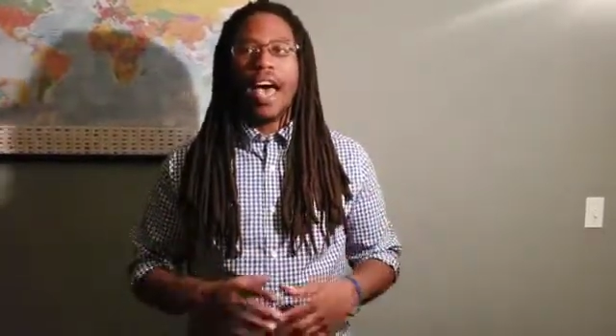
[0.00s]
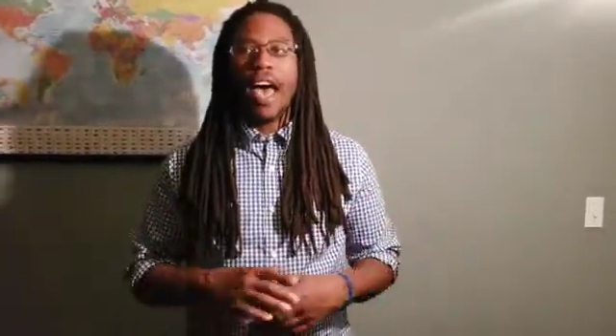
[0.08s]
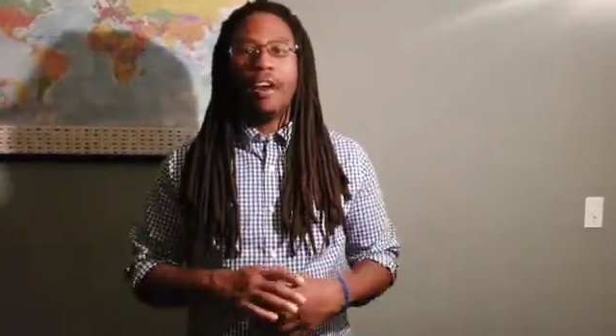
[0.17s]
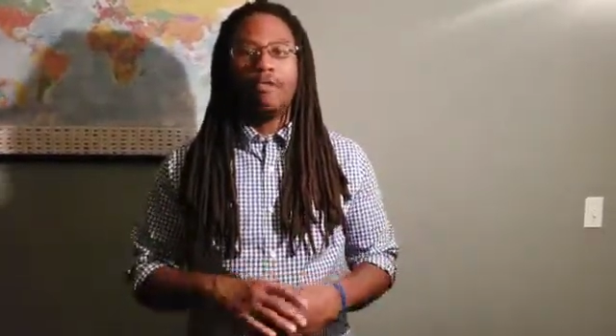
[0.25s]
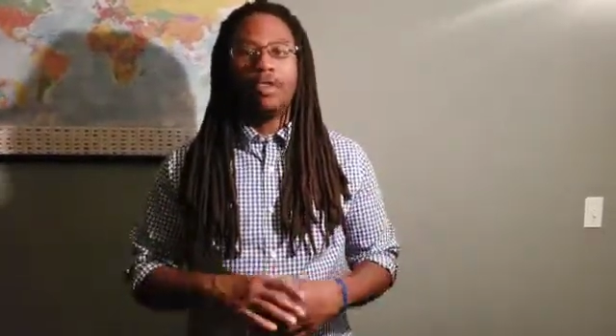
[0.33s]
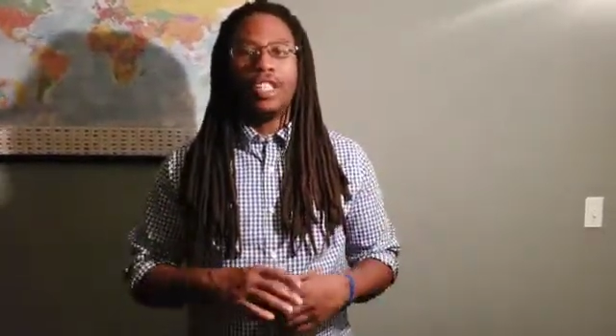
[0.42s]

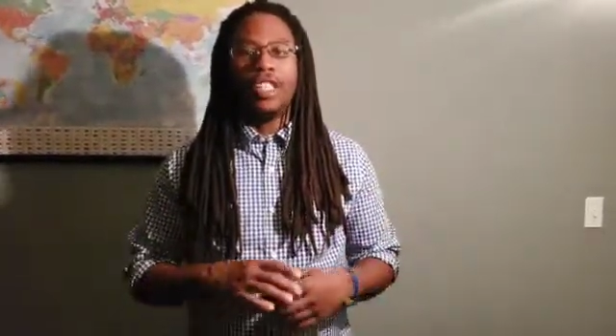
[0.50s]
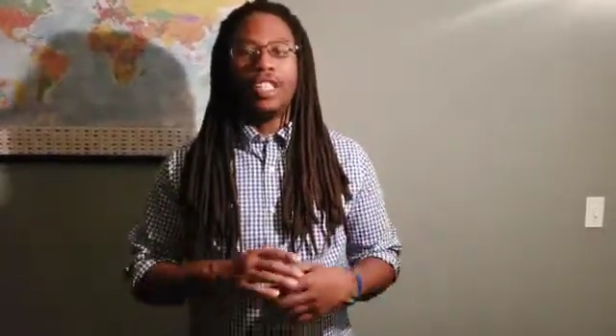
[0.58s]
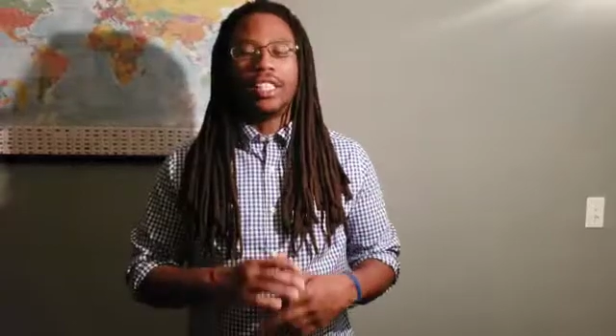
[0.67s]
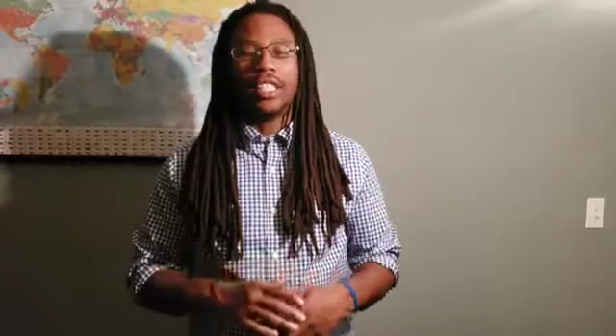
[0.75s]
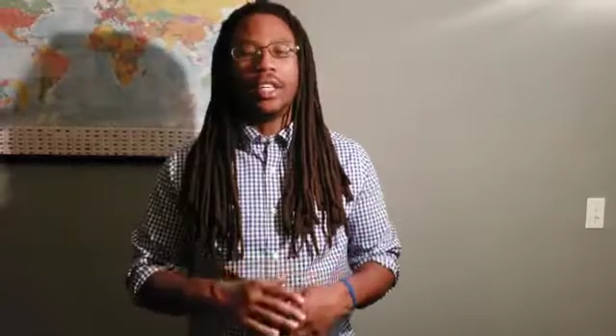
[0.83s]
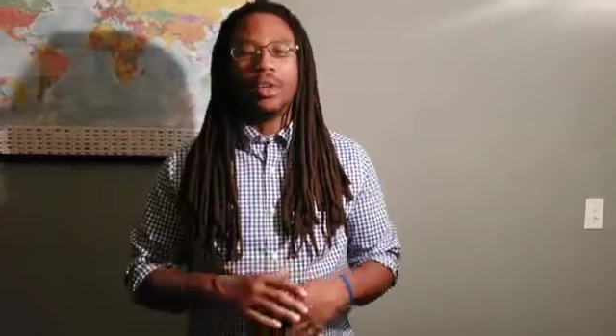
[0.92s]
Every
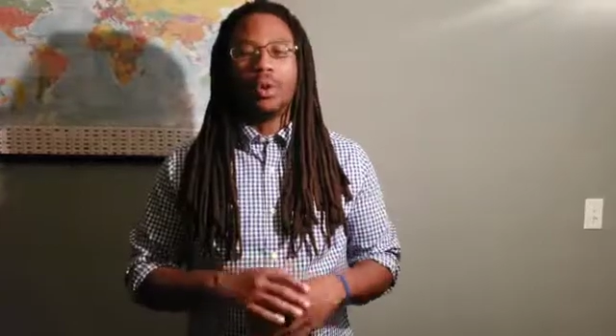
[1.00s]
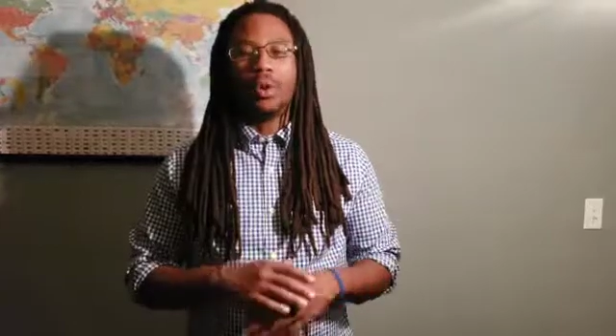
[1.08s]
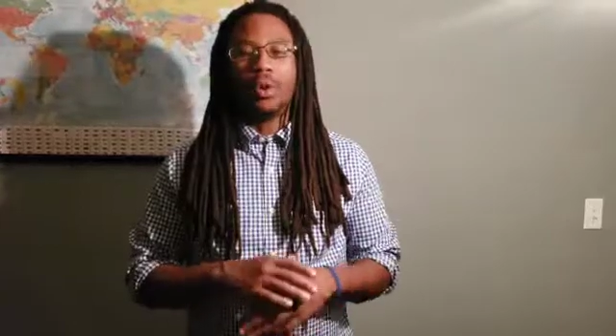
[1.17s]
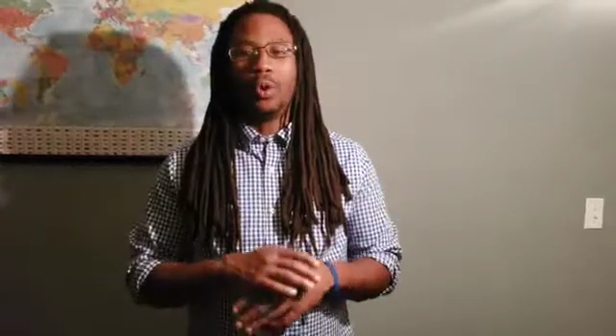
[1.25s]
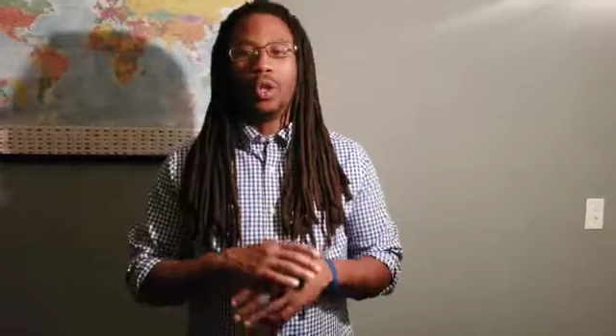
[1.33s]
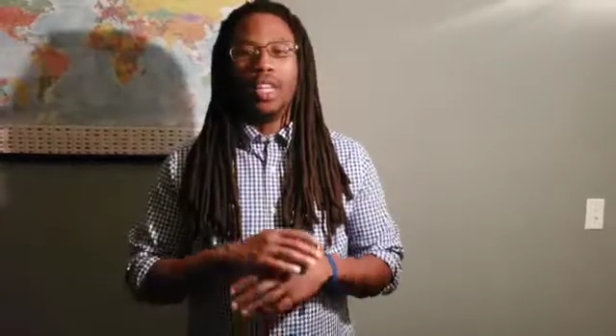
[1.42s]

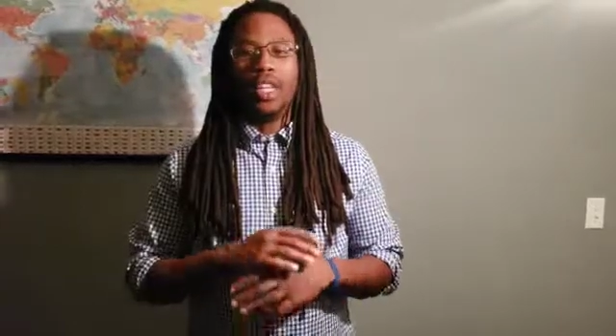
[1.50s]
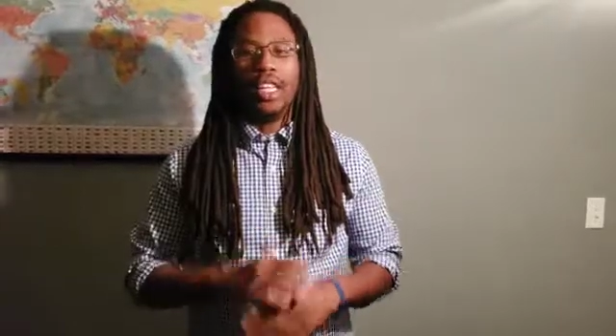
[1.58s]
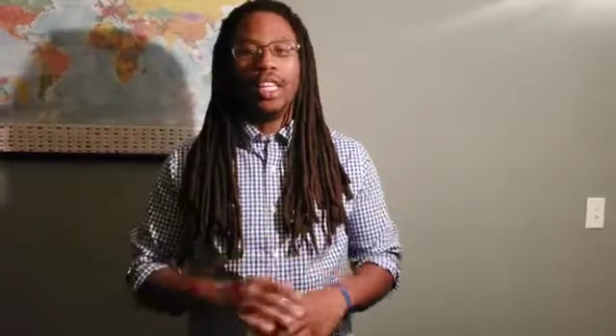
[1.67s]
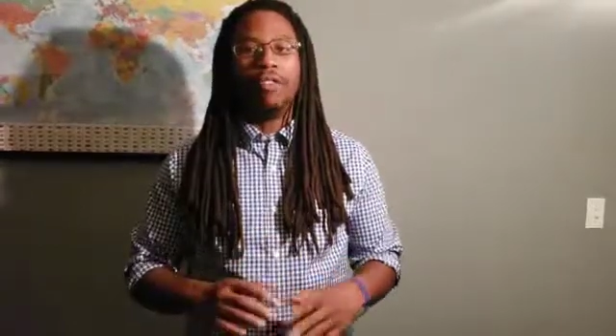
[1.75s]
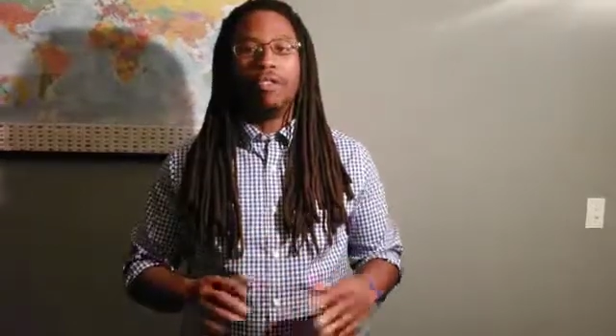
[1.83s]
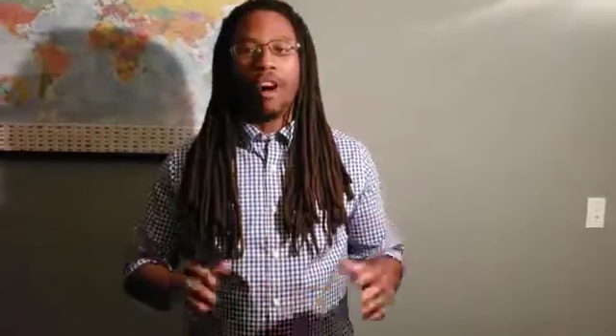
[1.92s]
single
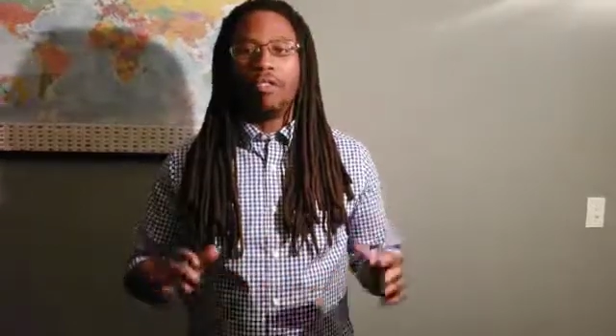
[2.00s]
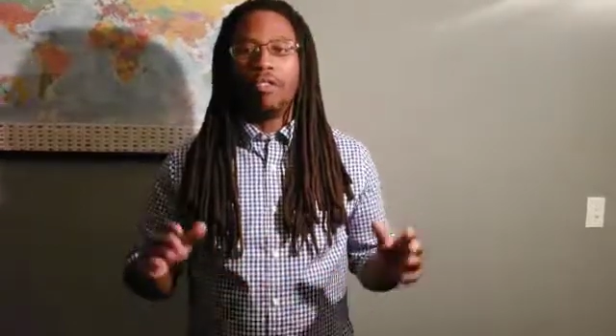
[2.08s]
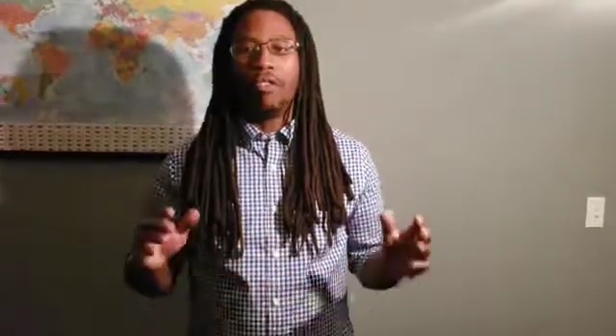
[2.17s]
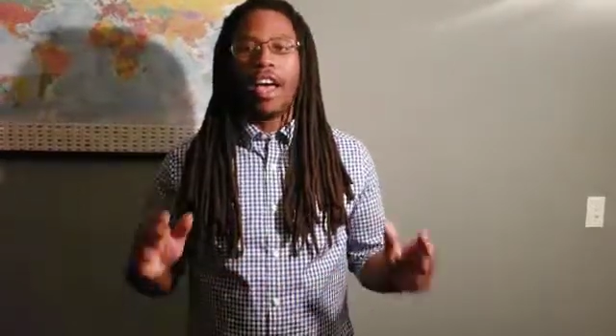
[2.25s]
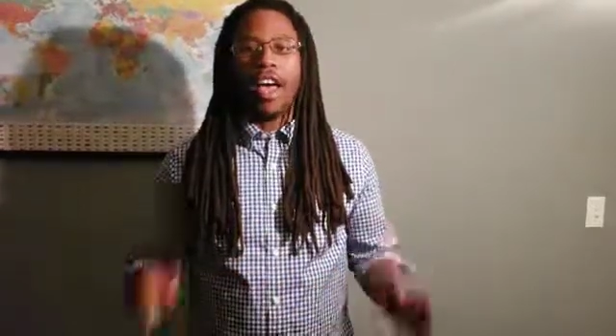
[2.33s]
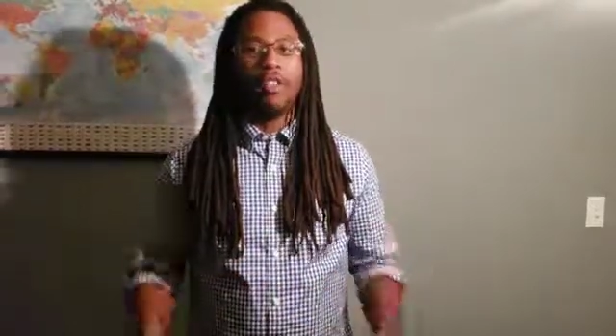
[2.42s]
leaf off
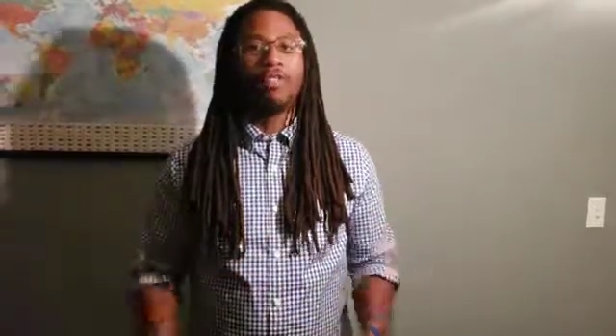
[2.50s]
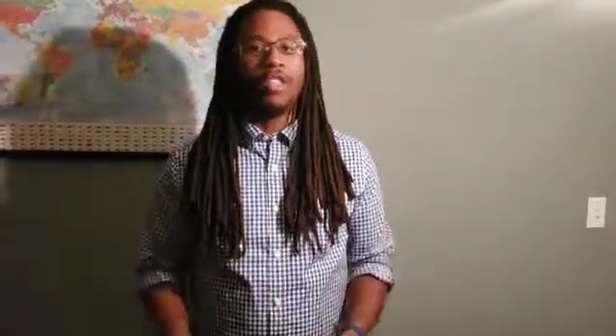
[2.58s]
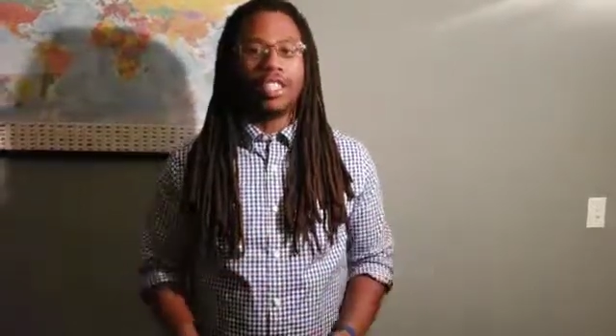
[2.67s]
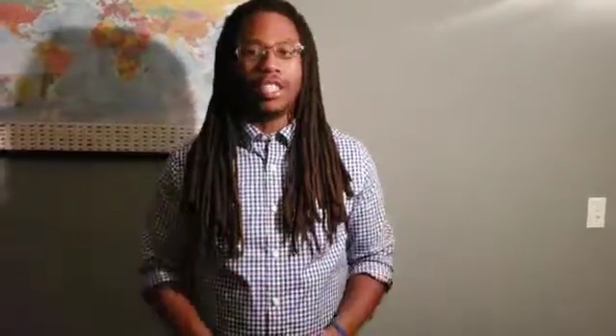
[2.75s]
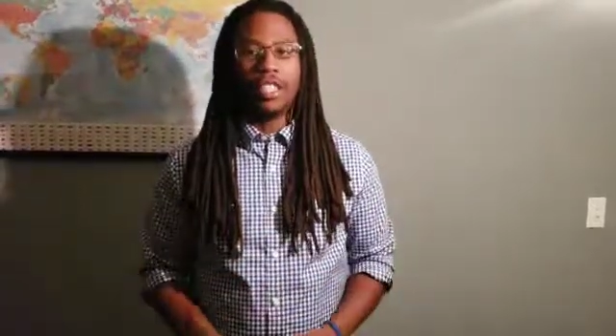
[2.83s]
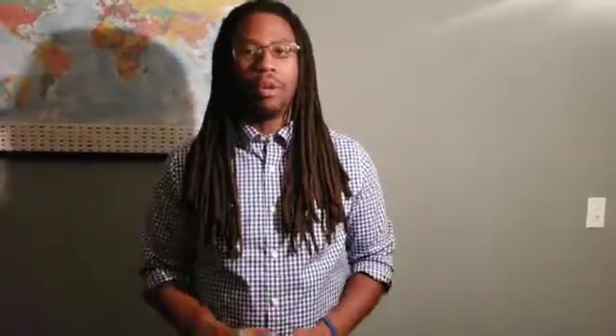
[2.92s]
of every
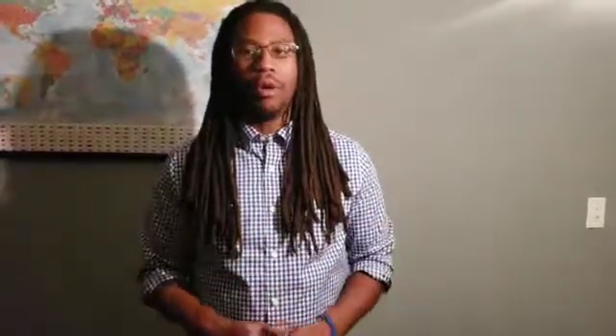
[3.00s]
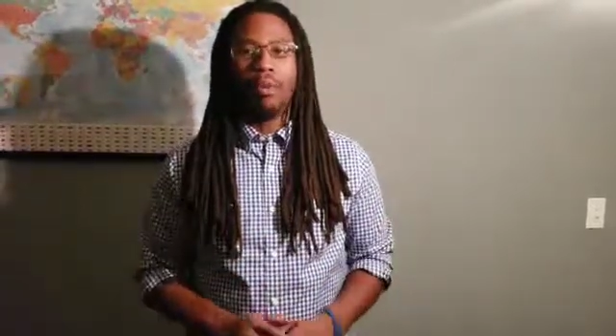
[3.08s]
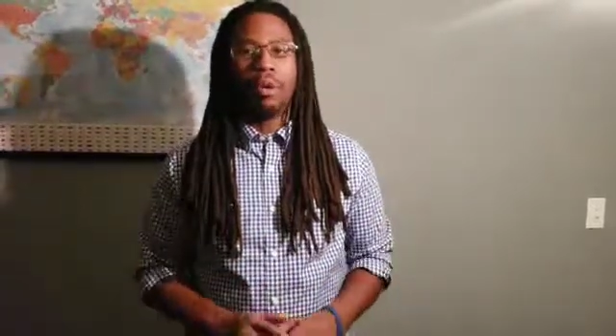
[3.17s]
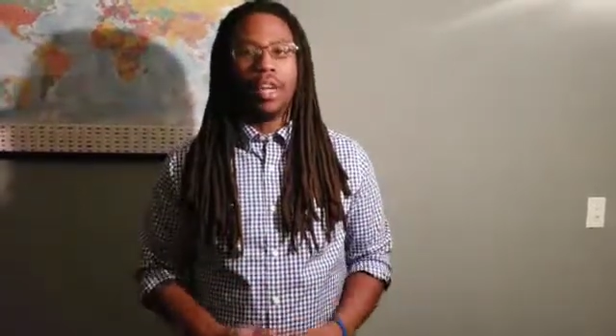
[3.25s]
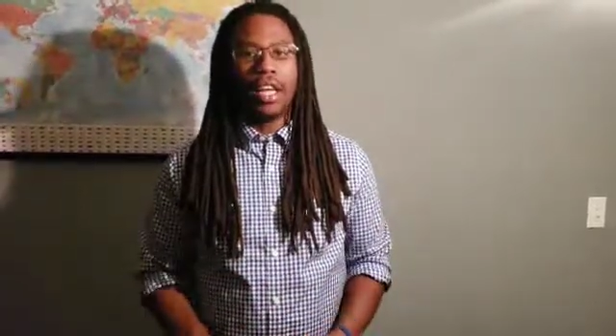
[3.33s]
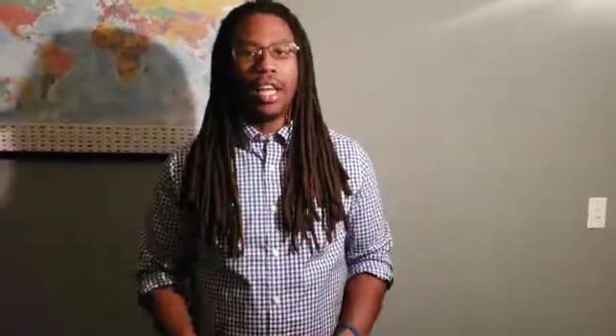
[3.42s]
single
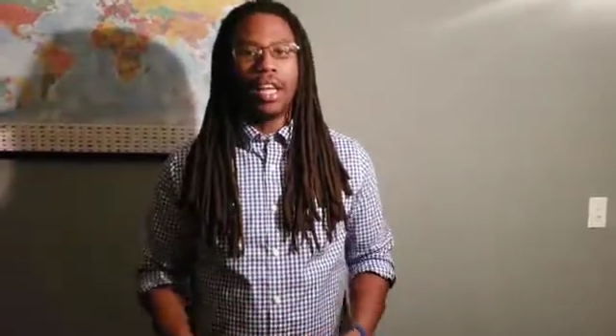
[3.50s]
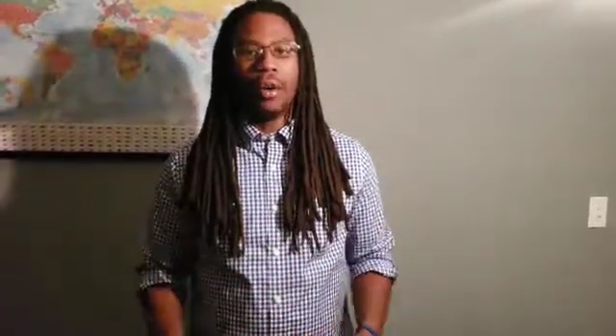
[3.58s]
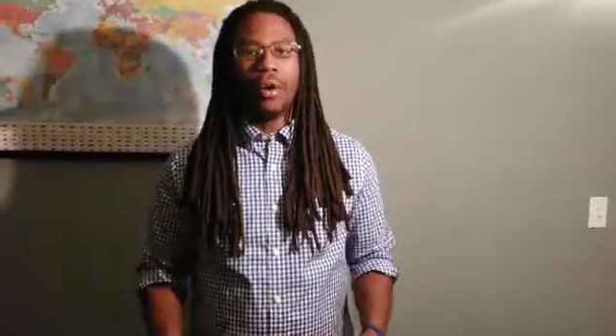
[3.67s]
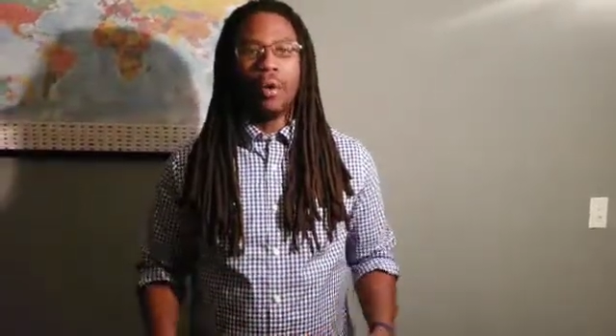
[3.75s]
plant